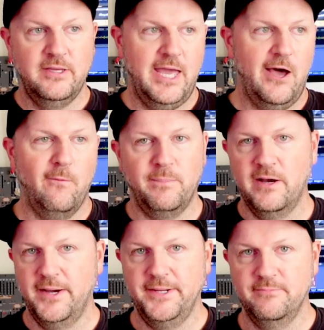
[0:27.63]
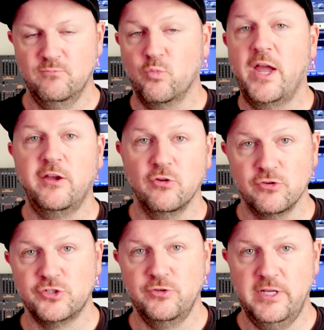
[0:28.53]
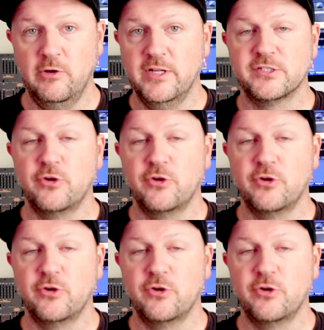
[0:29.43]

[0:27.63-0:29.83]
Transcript: Alpine regular studio that's